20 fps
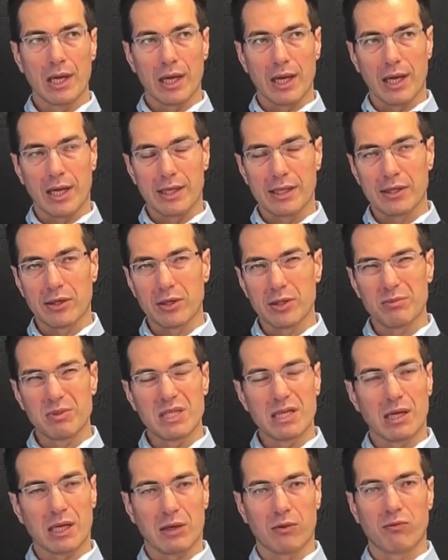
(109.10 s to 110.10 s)
And it could be
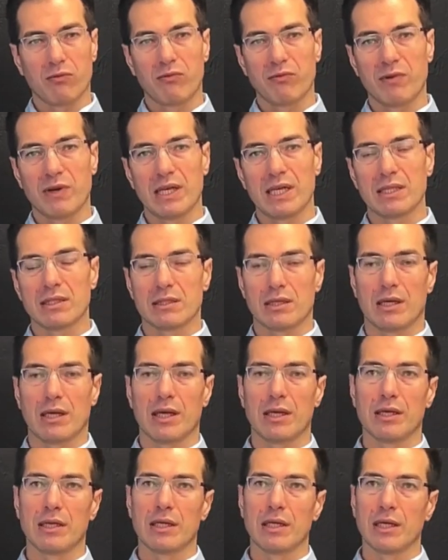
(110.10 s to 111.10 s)
like very
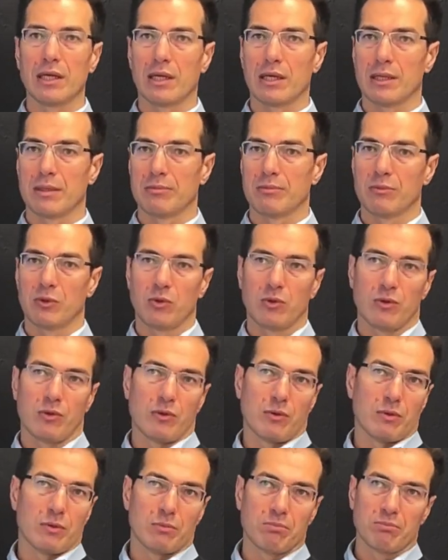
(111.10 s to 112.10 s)
tiny
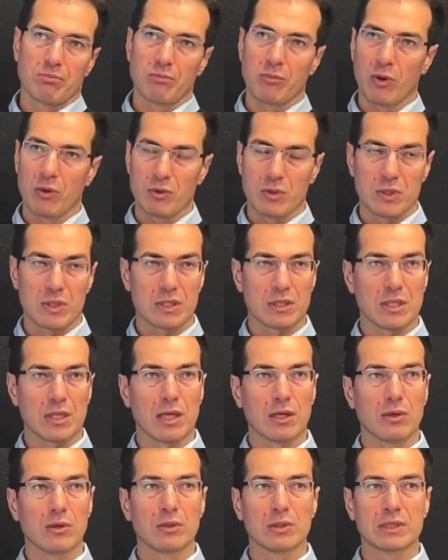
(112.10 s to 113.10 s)
or
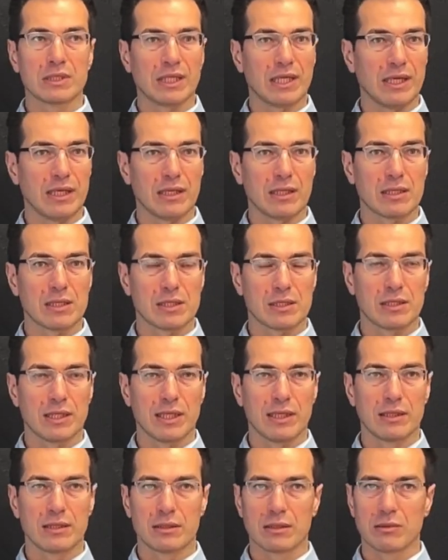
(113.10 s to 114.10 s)
subtle things
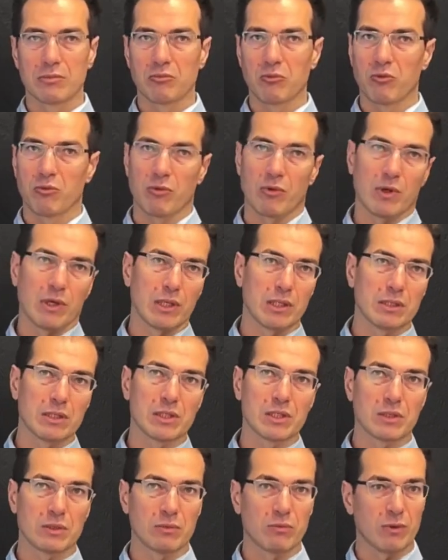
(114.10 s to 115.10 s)
that
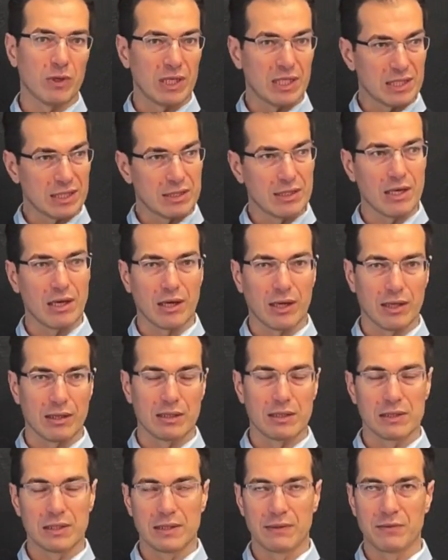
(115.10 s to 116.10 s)
once one is
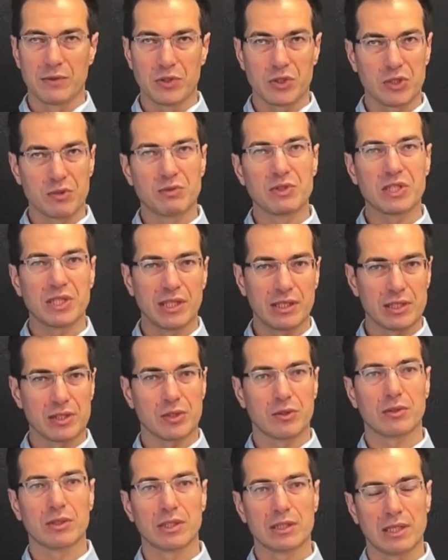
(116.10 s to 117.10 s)
done, which is, we see this
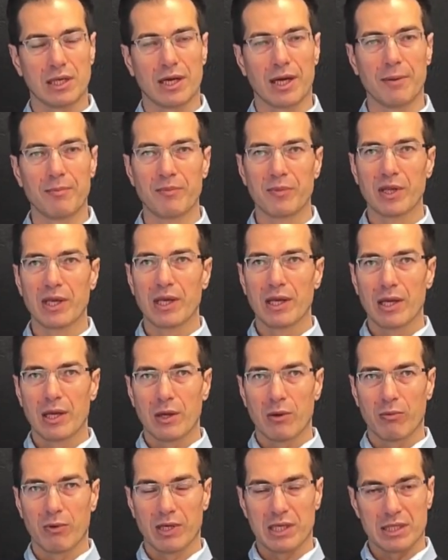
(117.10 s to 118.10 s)
all the time,
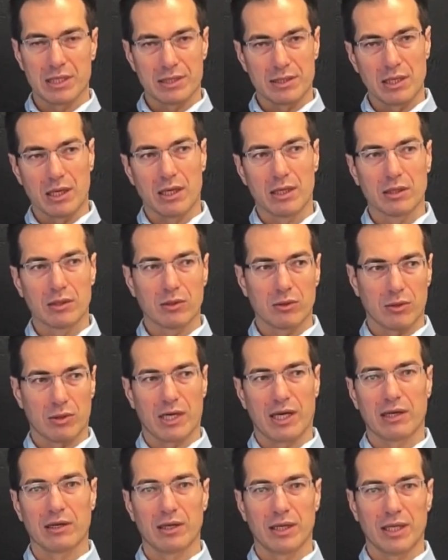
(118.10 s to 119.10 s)
when it's done
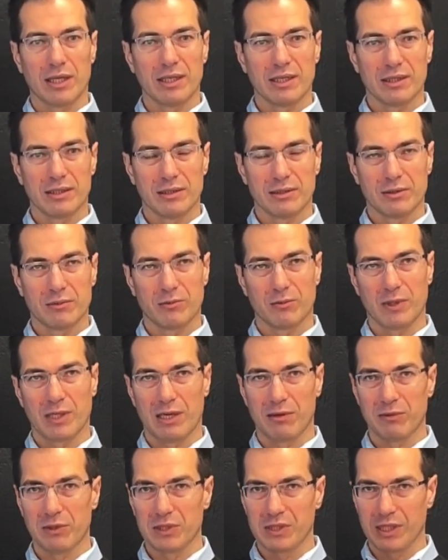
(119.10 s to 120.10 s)
correctly, when
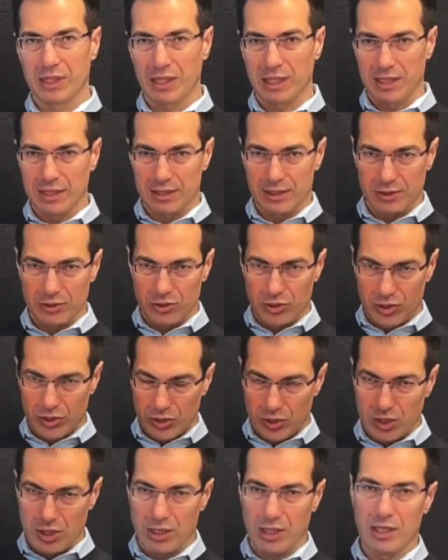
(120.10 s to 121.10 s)
everything
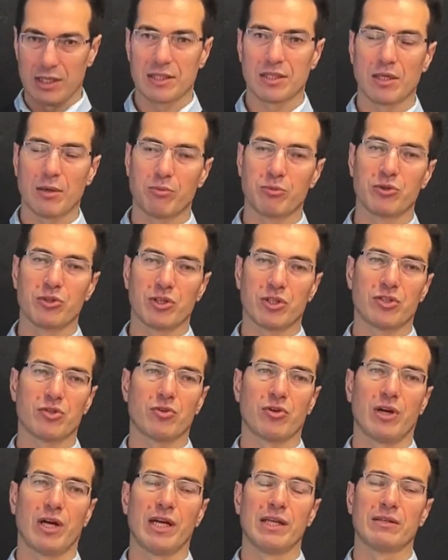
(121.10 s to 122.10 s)
just lines up just
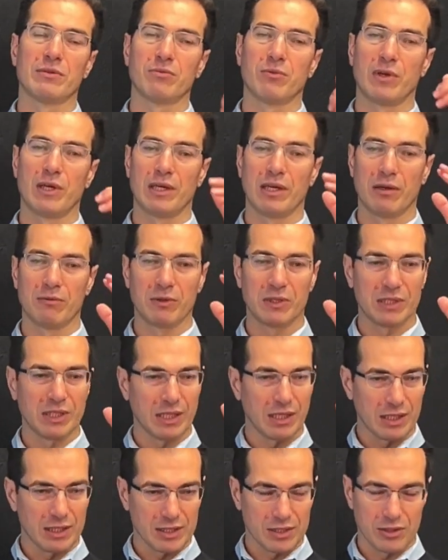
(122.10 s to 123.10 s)
right, when
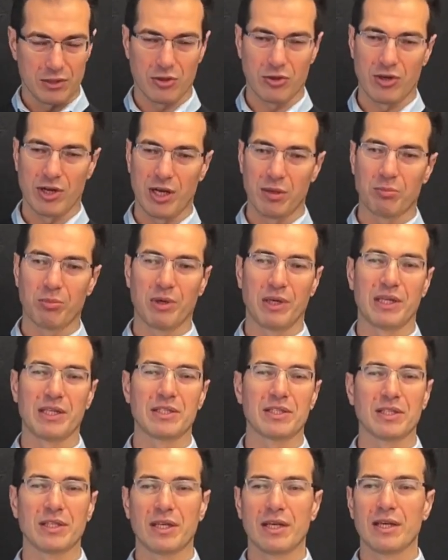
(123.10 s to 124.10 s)
everything is in the right
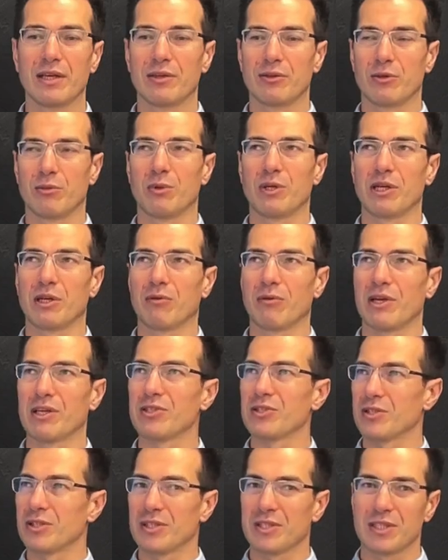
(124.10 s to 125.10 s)
place, nobody
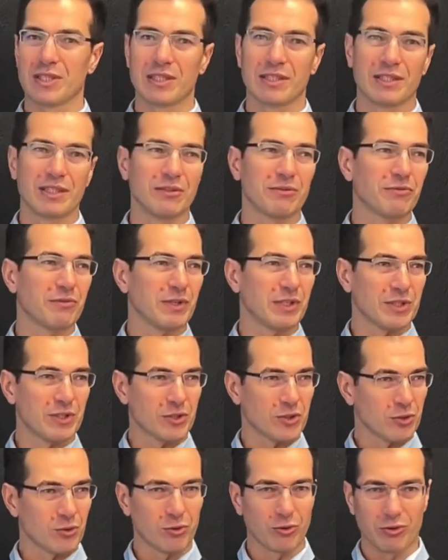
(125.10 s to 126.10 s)
questions it, it feels
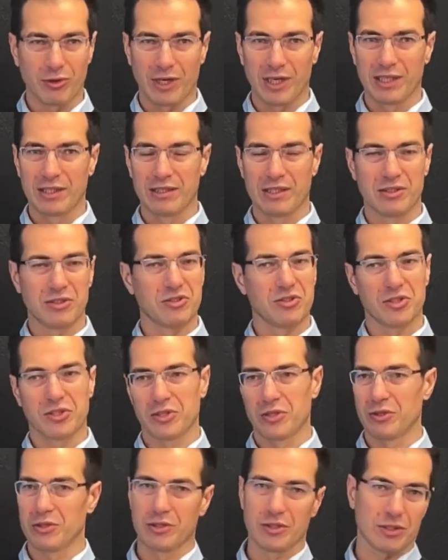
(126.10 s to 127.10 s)
so great. You just
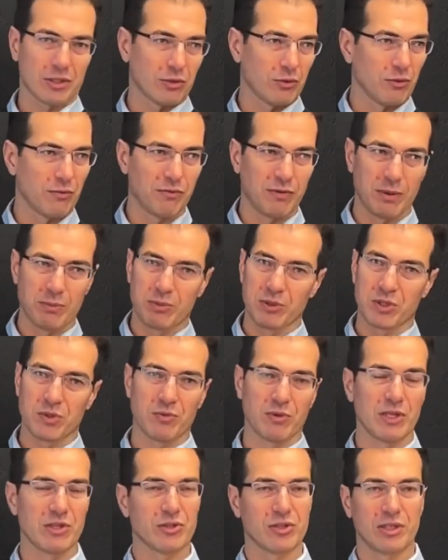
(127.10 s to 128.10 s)
go flip a
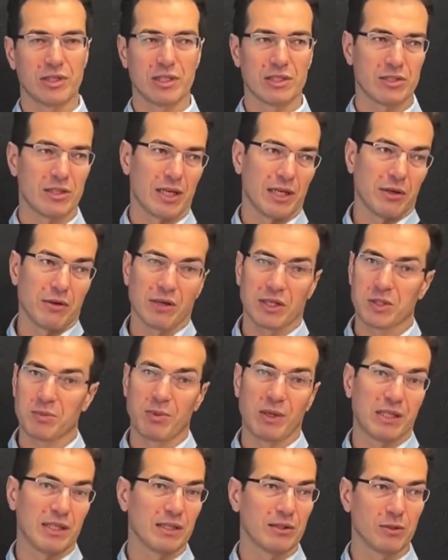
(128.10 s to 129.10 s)
switch and it's like you
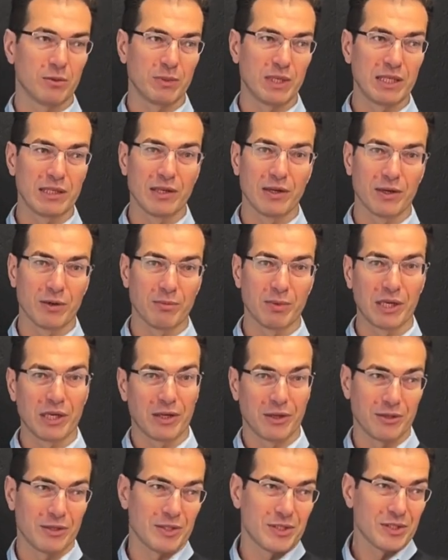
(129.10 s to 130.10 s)
expect it to be there
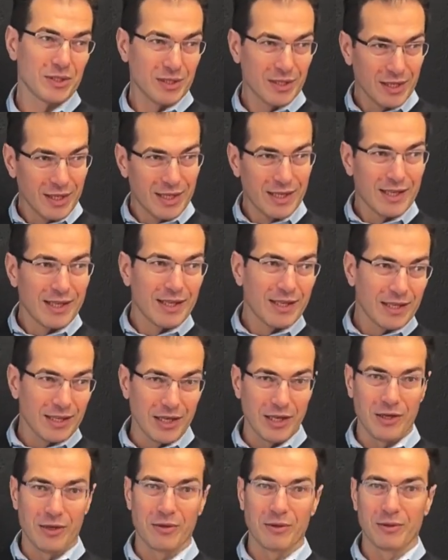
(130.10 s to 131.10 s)
because
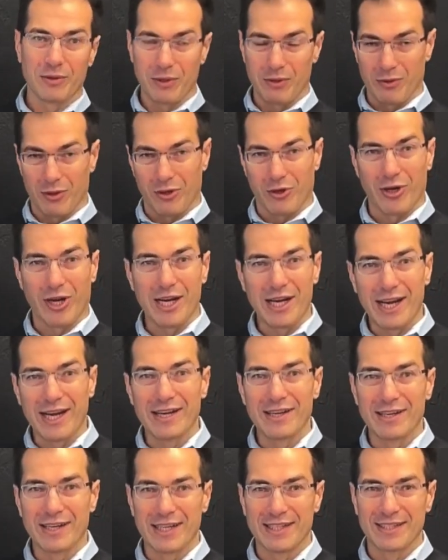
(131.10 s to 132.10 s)
you are
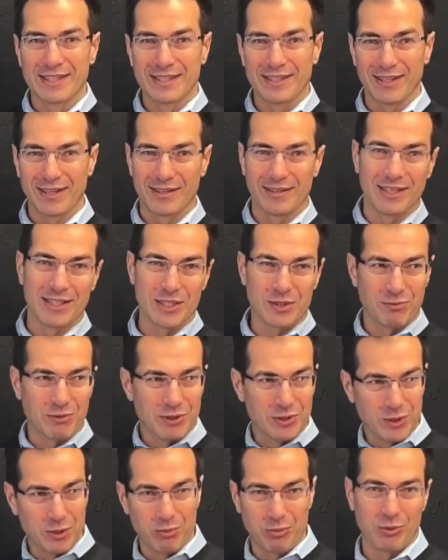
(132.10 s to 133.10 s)
right-handed, and that's
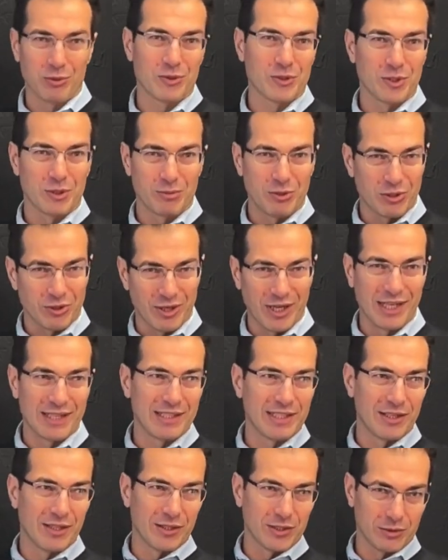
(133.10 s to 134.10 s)
supposed to be right
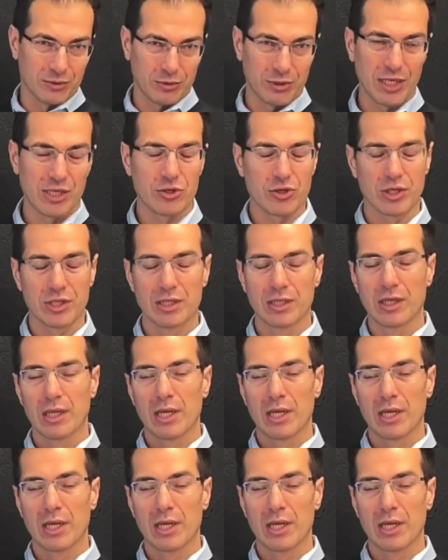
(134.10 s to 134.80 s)
there to reach it.